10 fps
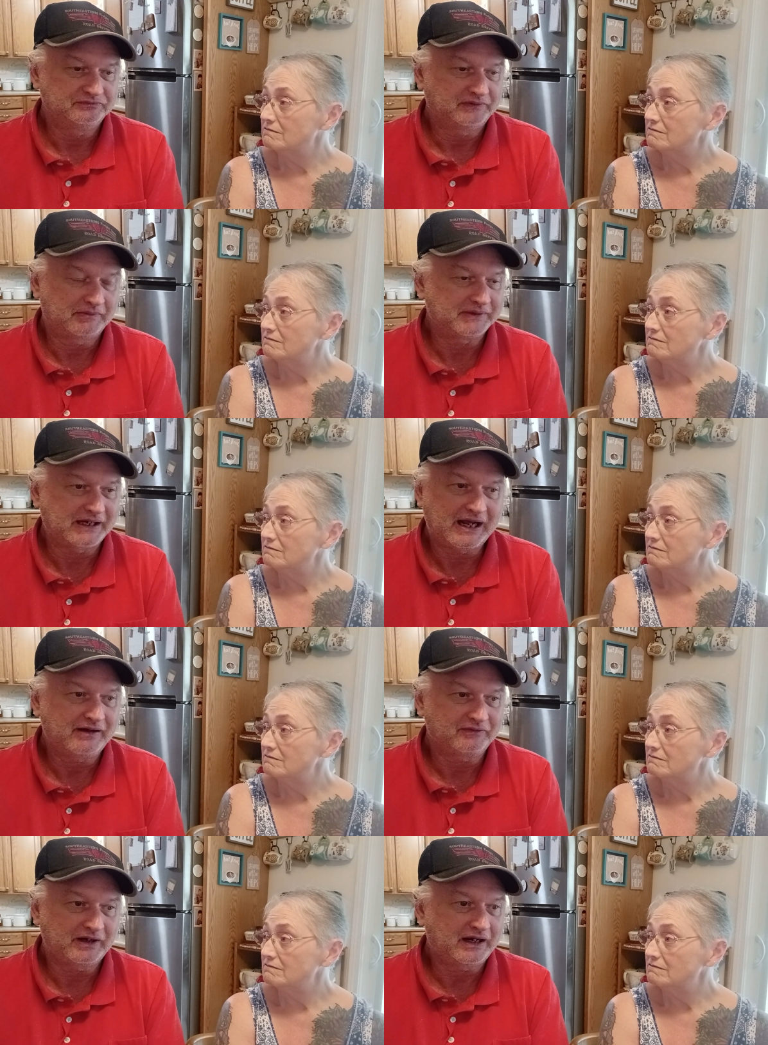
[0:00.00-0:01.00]
Speaker 1: I mean, I
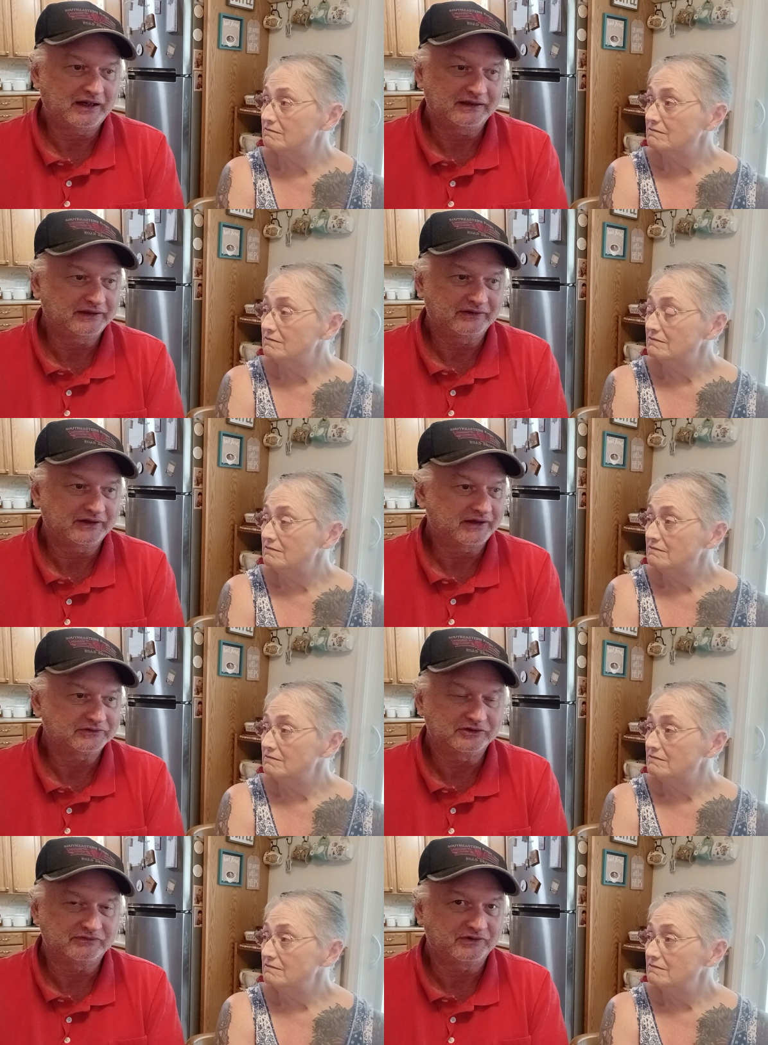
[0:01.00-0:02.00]
I held out
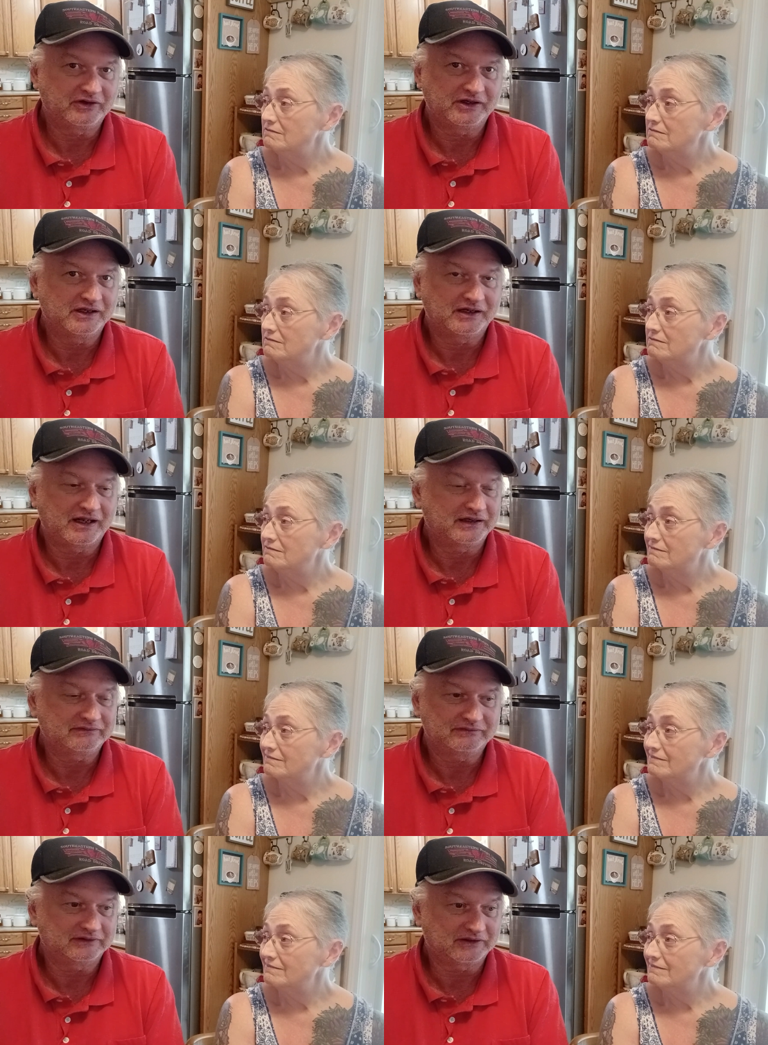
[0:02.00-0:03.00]
to the very end, I
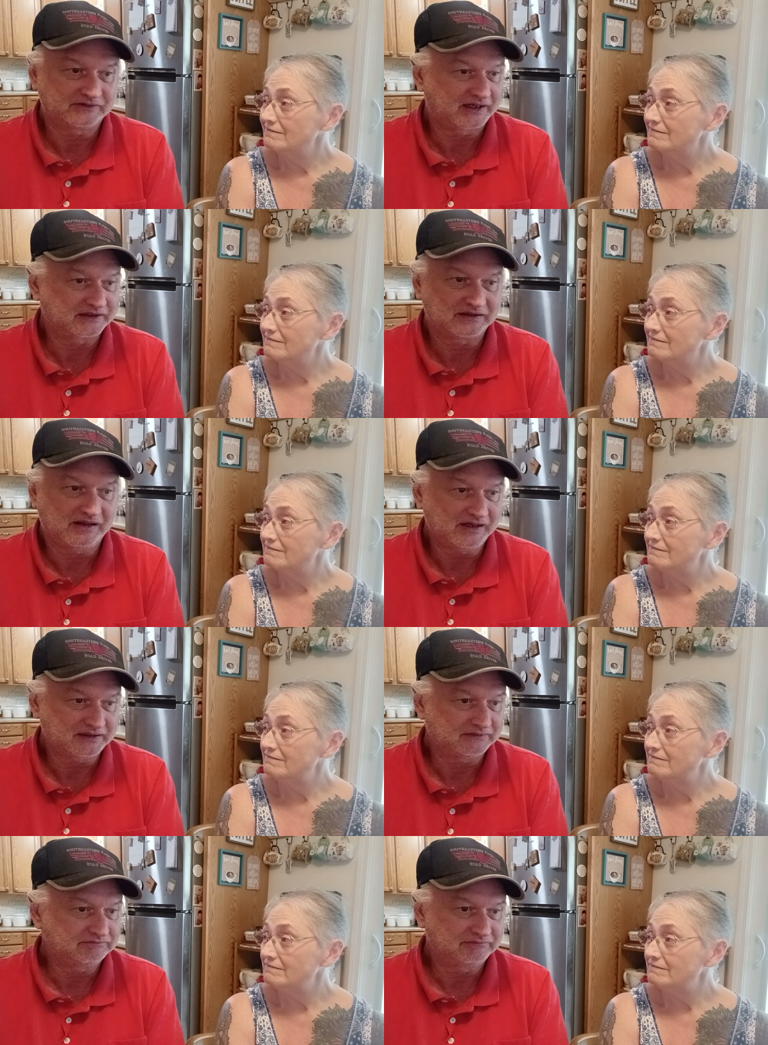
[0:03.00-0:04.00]
because I didn't like
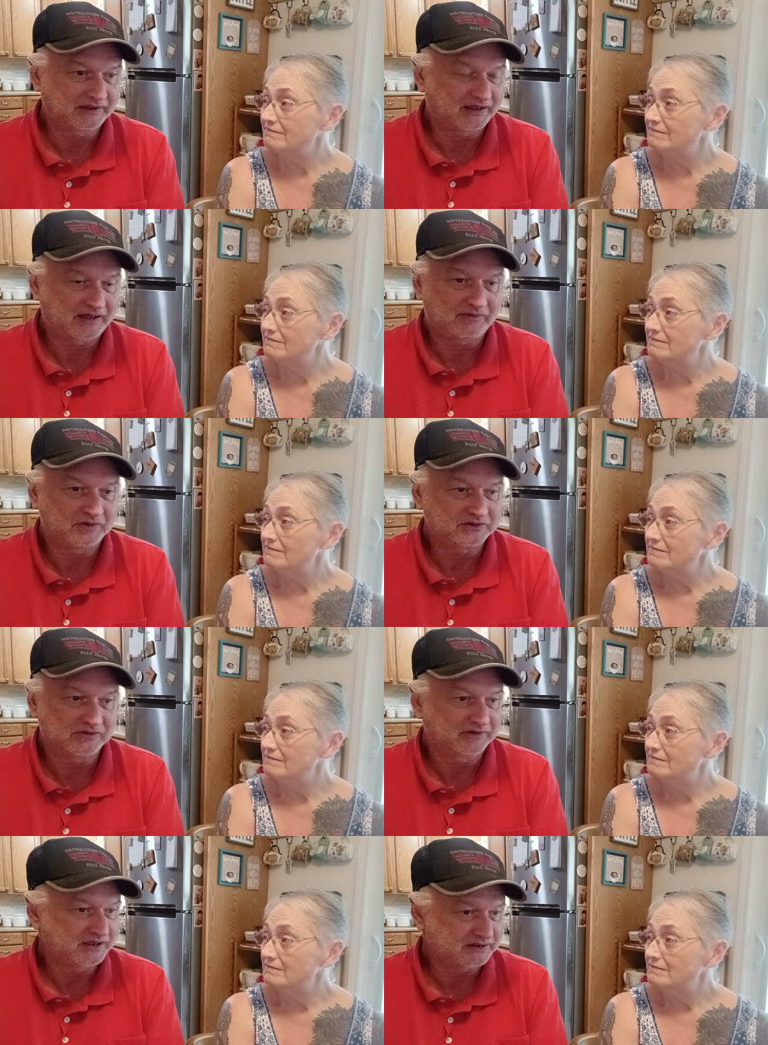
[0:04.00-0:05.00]
it, and I wasn't
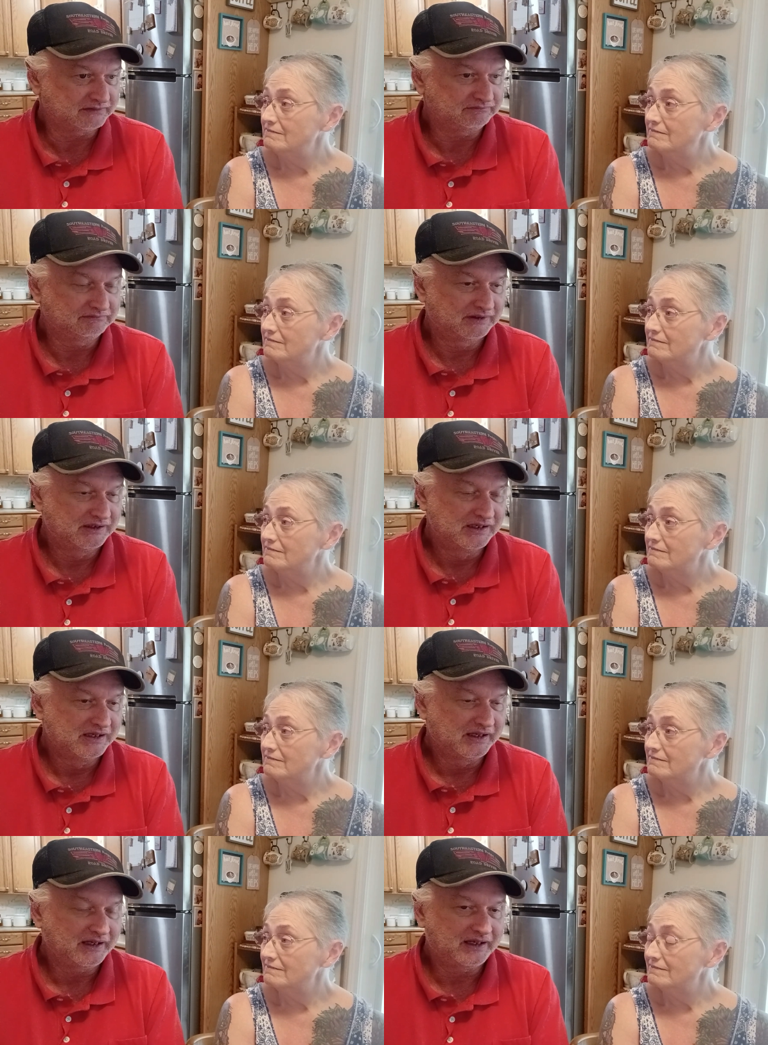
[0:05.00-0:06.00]
going to eat
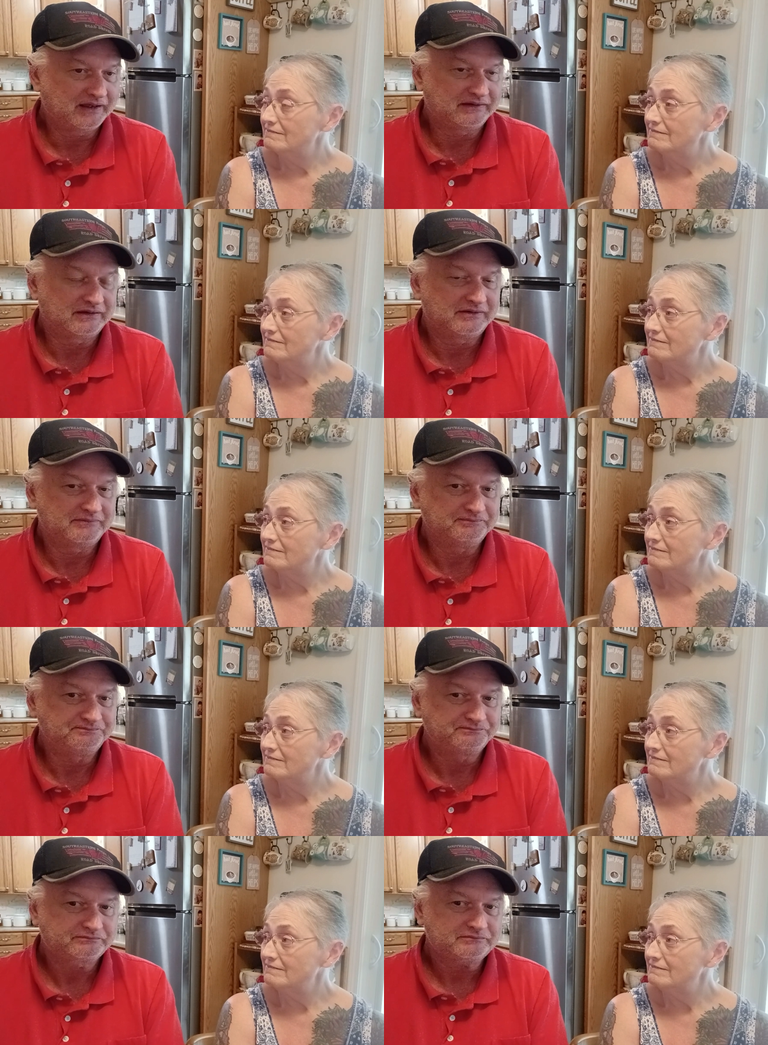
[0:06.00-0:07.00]
it. And
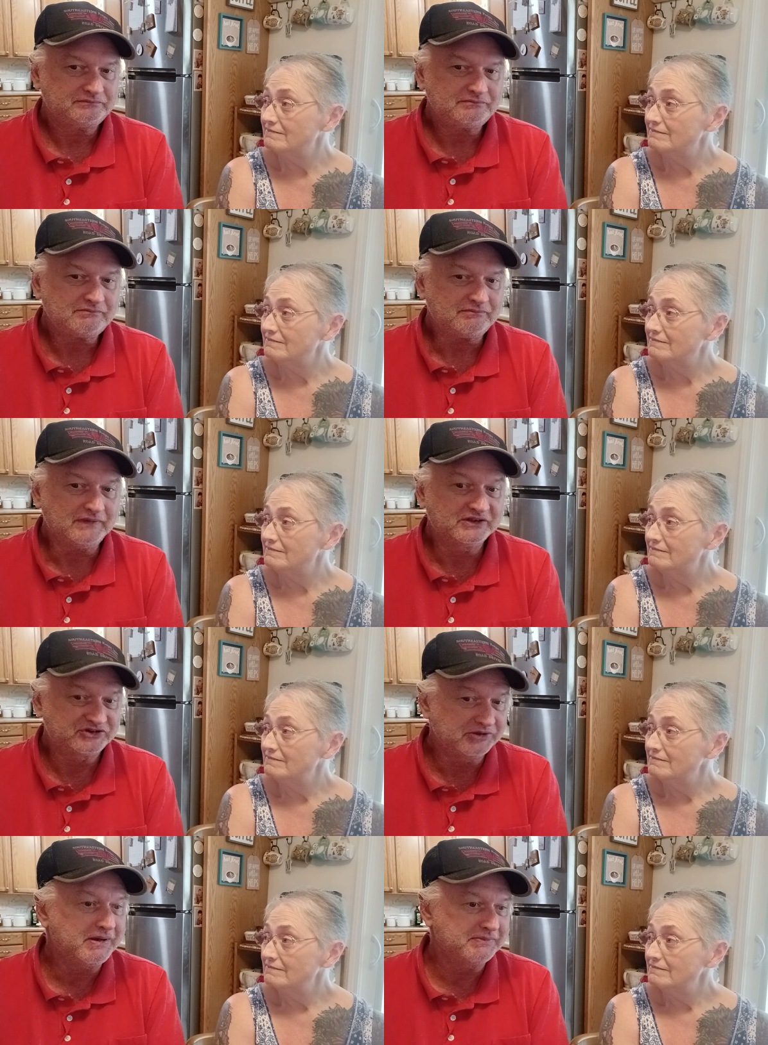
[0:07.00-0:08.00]
um,
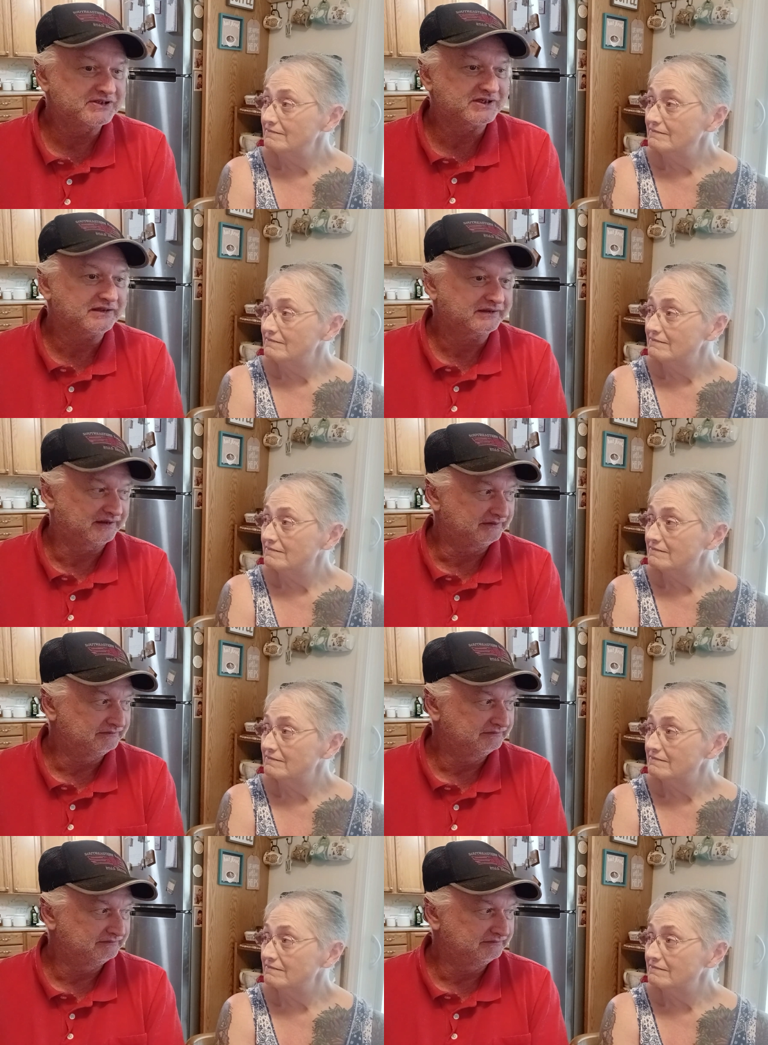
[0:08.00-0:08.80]
she made me sit there,